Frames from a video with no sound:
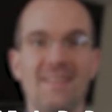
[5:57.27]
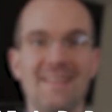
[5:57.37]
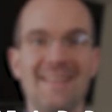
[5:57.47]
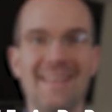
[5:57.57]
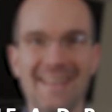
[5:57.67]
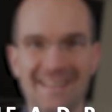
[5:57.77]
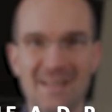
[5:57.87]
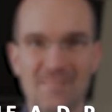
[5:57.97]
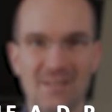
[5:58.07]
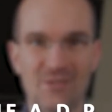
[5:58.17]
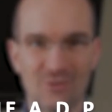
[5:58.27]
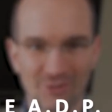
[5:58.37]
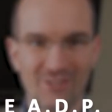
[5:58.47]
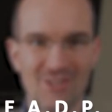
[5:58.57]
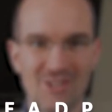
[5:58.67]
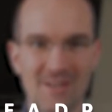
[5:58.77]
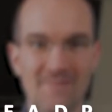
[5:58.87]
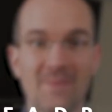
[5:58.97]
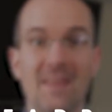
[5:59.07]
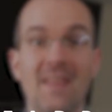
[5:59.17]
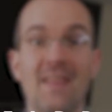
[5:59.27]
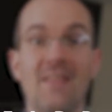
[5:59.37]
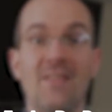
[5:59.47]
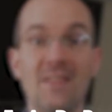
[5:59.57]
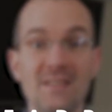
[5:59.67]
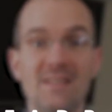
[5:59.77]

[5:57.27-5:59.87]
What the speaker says: the A.D.P strategy. This